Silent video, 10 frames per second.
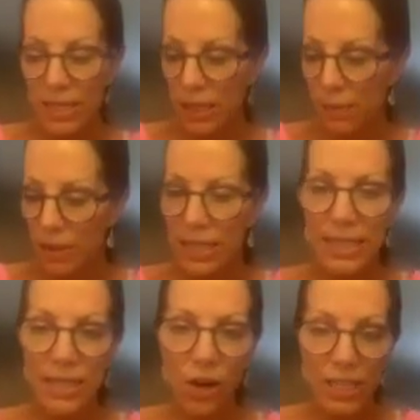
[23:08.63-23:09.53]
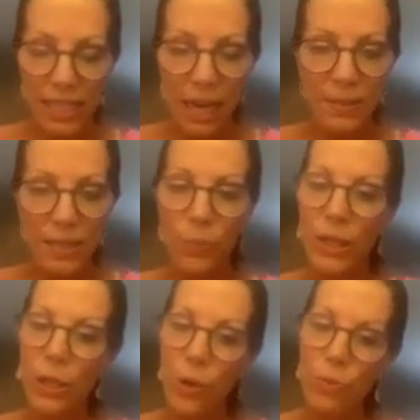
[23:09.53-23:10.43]
Some of these are steps that we
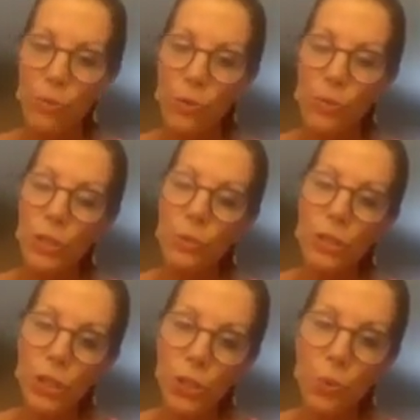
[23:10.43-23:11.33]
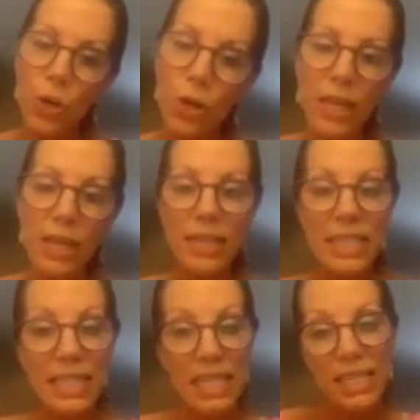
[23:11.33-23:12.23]
go through to ensure that the
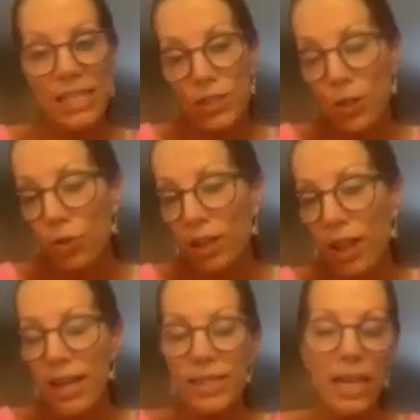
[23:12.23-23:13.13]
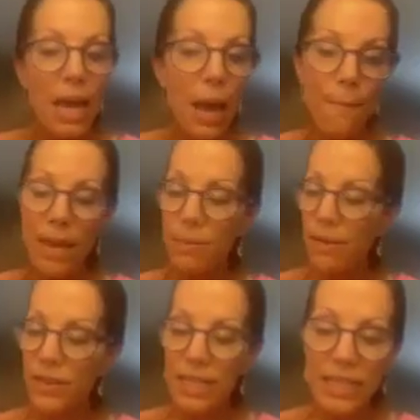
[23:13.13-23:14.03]
disease is localized. Maybe
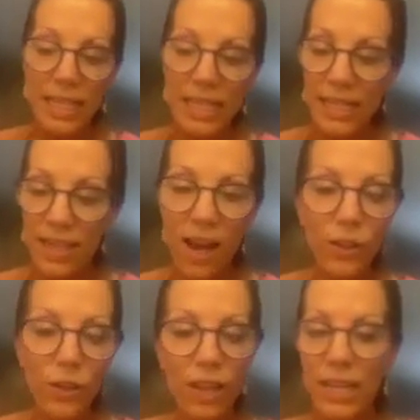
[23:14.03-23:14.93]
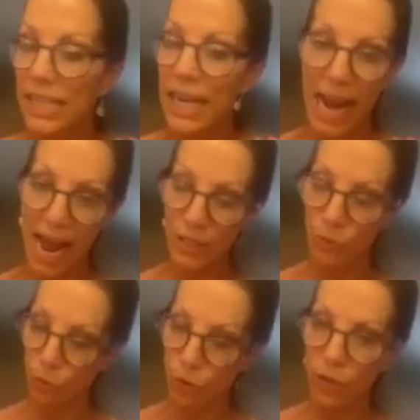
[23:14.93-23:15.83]
if the disease is not localized, that it
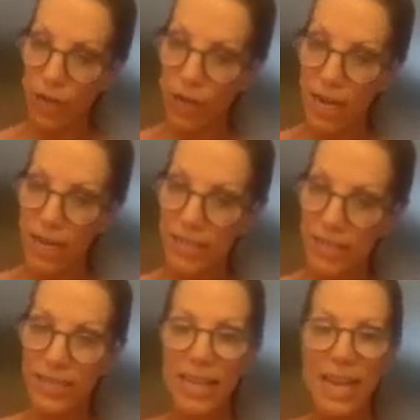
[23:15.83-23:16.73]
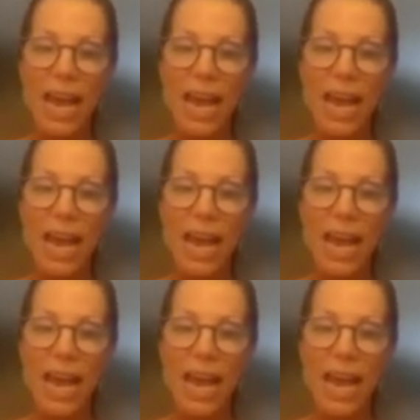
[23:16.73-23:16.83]
hasn't progressed.